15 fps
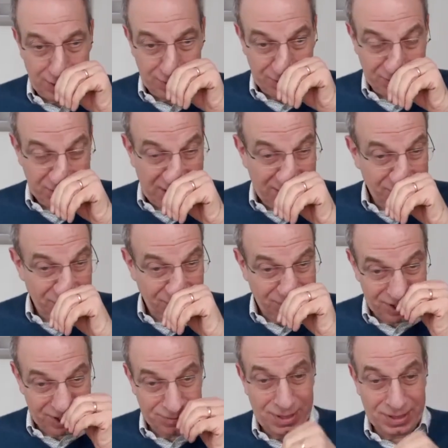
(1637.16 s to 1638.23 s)
think in April, we're
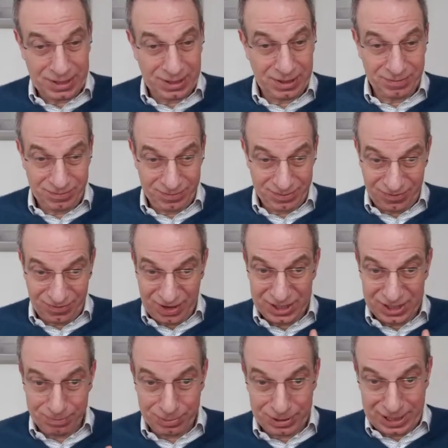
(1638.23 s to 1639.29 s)
expecting the
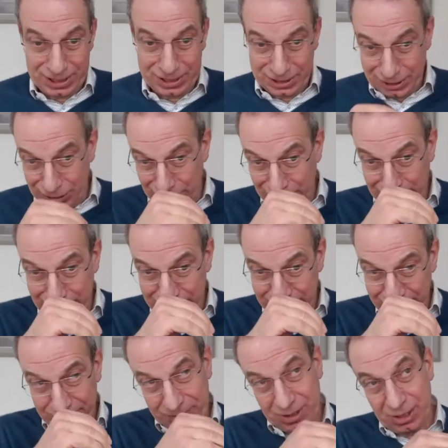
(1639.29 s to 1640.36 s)
first plates to look at,
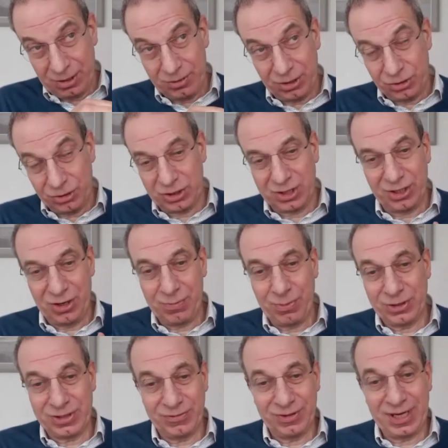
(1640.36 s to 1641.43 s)
you know, not just are you
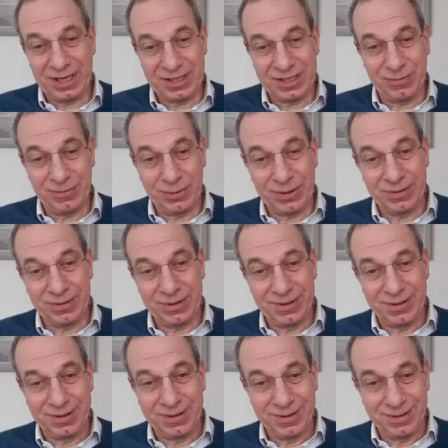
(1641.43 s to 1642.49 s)
positive or negative, but
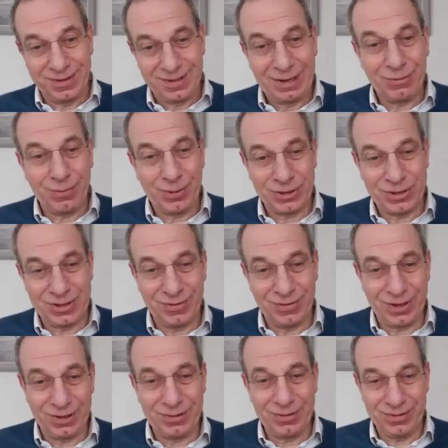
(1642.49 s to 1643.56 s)
how positive
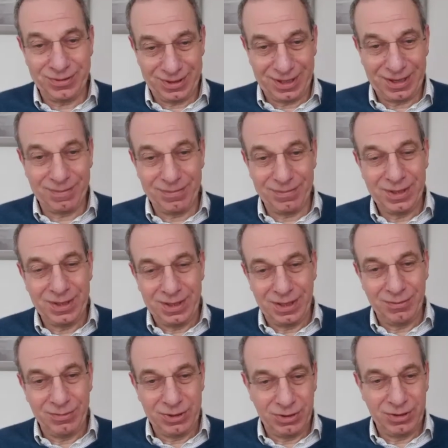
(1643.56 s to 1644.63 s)
are you?
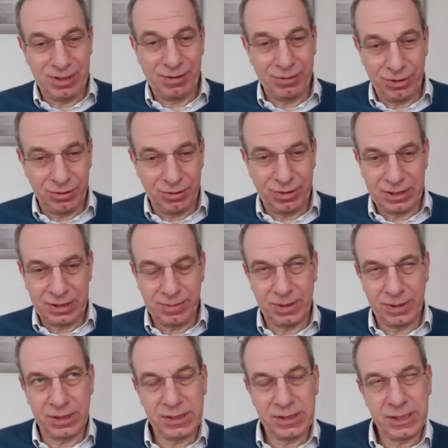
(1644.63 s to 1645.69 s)
And we do that with other
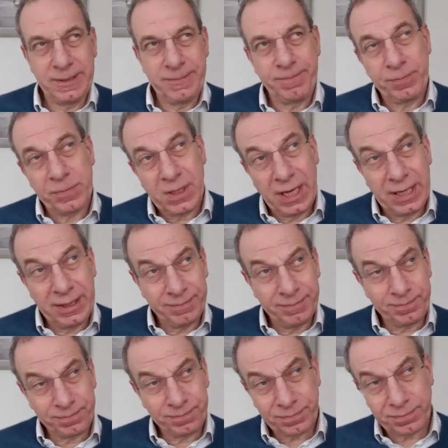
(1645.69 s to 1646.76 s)
antibodies.
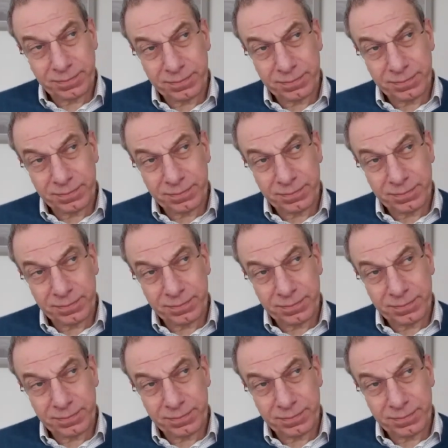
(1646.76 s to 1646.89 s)
In